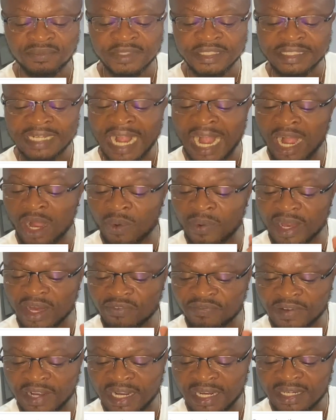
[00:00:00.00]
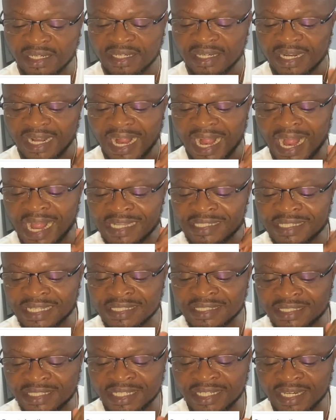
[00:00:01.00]
However,
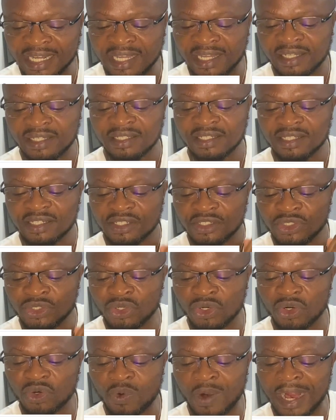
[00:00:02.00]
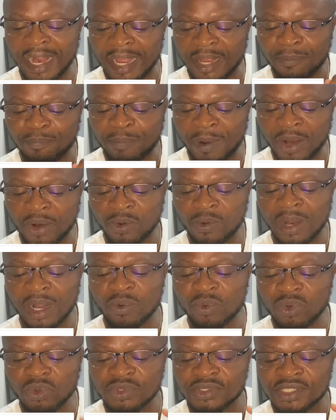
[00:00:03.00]
Argentina, Uruguay, and Paraguay
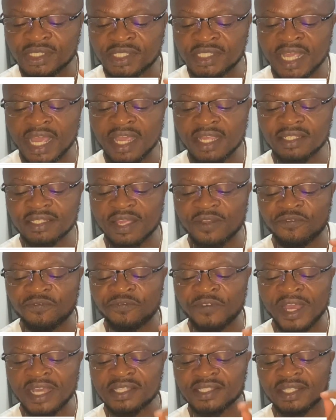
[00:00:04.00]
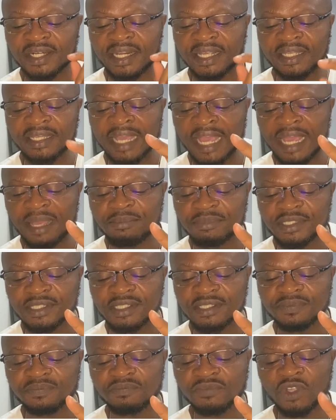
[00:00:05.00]
will stage the first 3 games
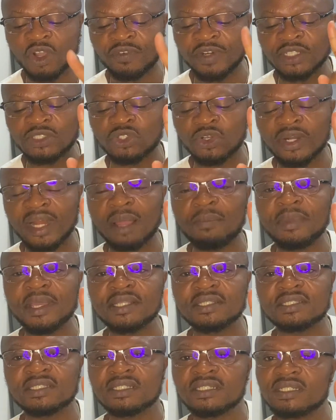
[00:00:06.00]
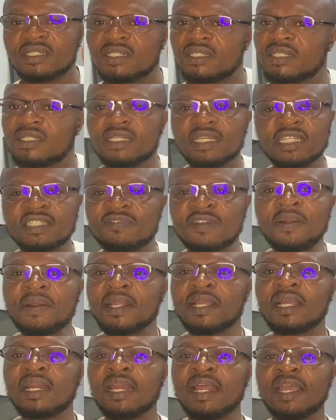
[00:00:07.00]
of the tournament. It's very
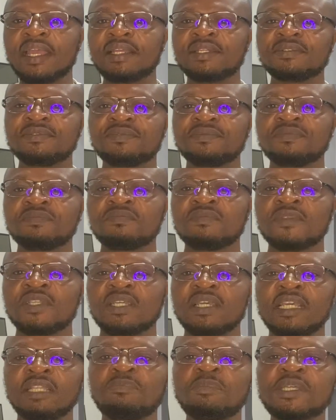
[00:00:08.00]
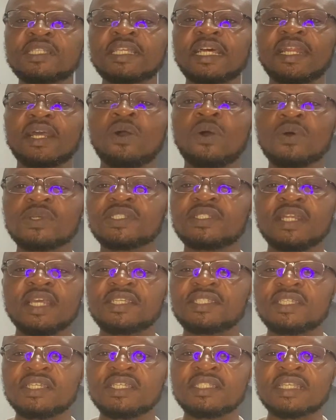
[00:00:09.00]
clear. It means that the host
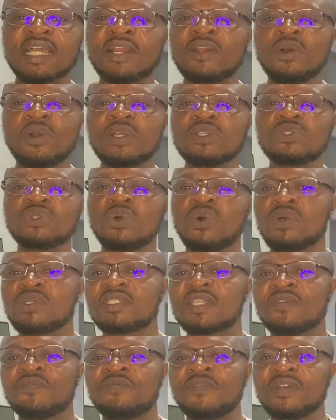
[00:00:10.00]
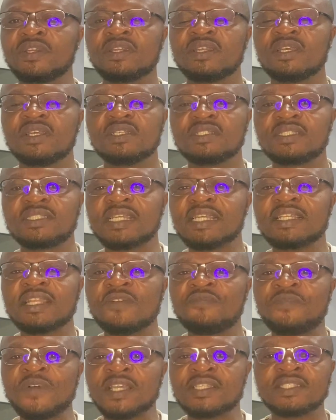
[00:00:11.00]
nations are not going to stage the
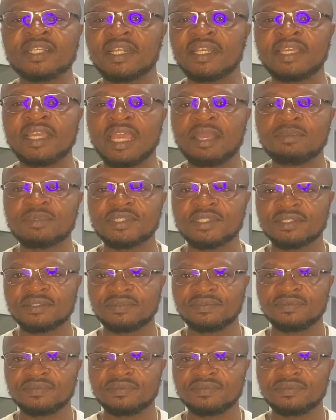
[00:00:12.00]
first 3 games.